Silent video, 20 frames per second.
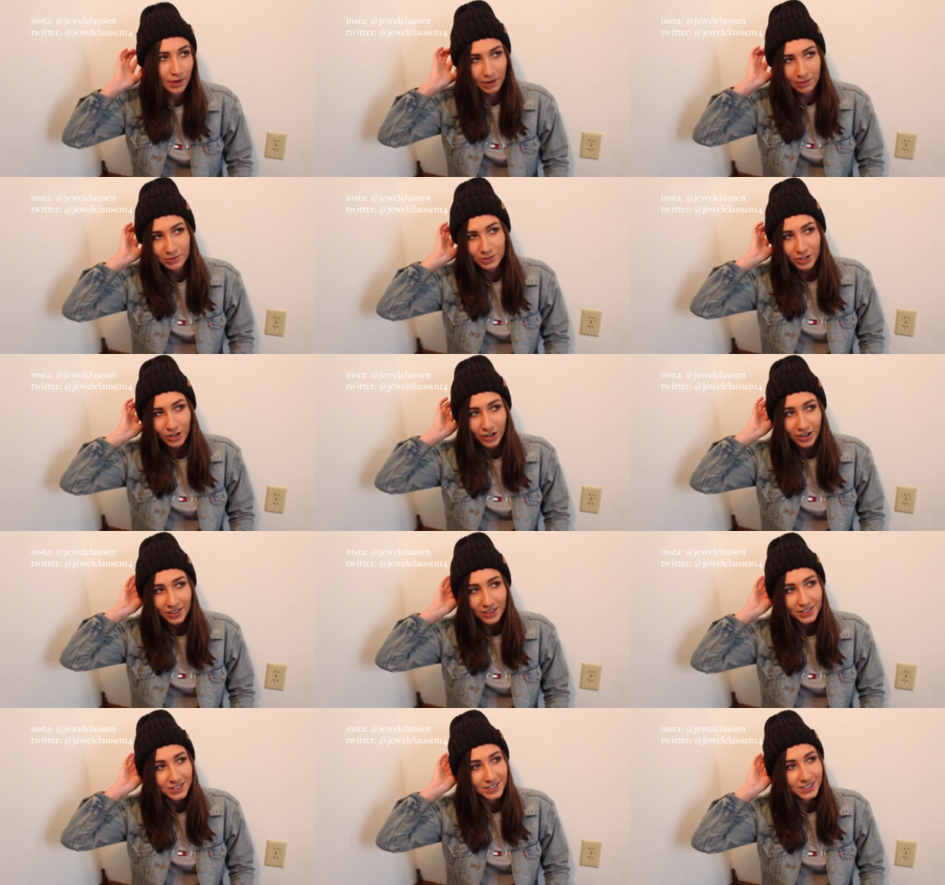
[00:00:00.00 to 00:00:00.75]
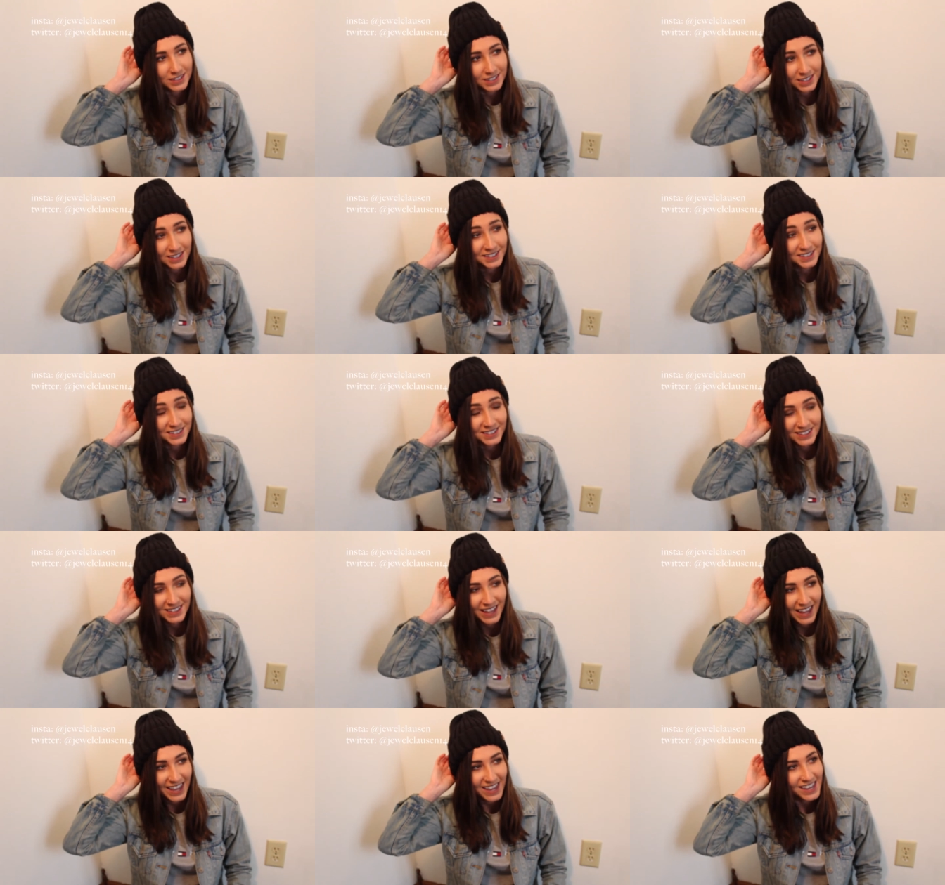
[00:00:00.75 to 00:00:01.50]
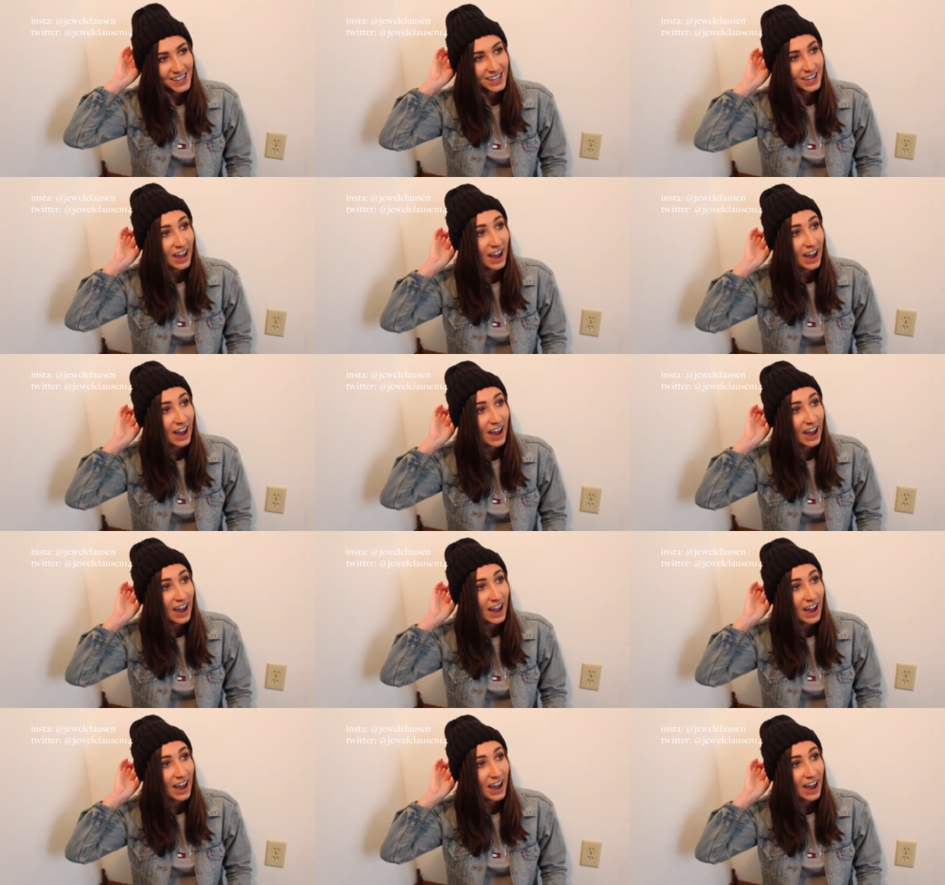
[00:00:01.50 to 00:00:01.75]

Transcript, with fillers: I'm sorry this is a little late.